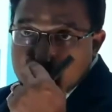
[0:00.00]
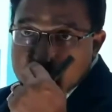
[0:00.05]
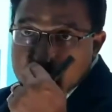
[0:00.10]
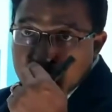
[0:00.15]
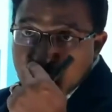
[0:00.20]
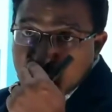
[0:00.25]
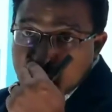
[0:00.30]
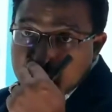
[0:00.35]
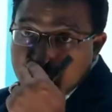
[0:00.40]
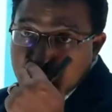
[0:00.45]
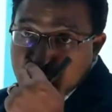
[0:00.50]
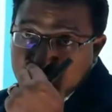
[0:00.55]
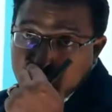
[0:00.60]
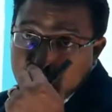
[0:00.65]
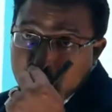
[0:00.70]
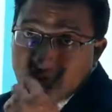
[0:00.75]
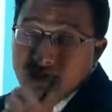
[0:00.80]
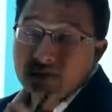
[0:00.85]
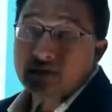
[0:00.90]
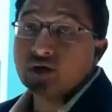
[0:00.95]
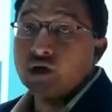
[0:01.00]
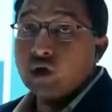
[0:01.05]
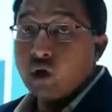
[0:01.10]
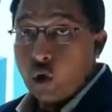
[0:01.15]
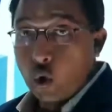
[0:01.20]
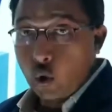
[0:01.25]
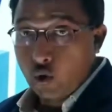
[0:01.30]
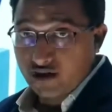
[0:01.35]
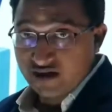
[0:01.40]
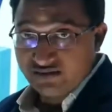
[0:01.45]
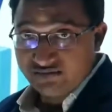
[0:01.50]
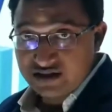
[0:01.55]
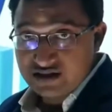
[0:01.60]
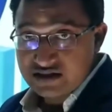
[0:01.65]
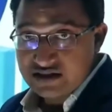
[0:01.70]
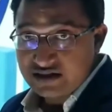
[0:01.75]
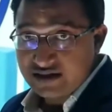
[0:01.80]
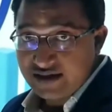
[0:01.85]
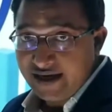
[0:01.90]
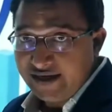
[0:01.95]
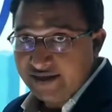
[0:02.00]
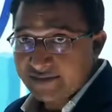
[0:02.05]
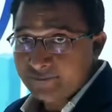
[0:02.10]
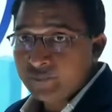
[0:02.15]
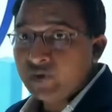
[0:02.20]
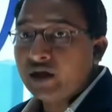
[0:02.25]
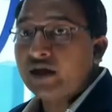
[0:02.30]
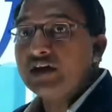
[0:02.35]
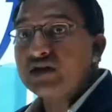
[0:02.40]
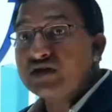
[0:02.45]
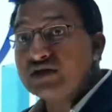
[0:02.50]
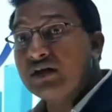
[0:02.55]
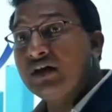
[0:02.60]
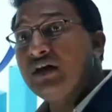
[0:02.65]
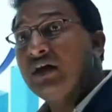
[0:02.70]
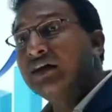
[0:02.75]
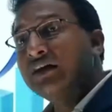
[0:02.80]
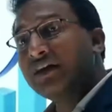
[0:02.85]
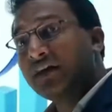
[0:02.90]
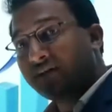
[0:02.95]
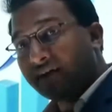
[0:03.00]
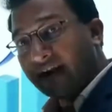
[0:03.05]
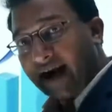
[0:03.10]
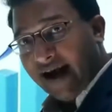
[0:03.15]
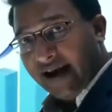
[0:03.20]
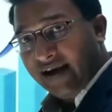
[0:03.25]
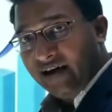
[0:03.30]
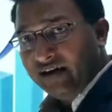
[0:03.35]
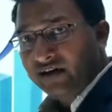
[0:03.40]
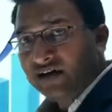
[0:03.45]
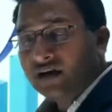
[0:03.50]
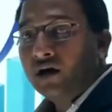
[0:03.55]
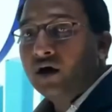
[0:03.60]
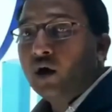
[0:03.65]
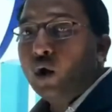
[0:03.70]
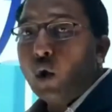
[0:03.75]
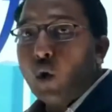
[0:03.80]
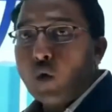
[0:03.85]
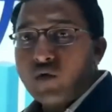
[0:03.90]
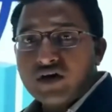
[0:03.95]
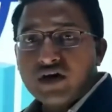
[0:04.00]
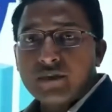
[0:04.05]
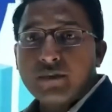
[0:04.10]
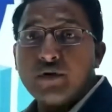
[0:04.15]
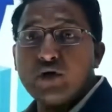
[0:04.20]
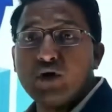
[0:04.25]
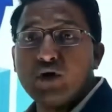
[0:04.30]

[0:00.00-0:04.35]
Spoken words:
sufficiently low levels, right? Still they were high. Over a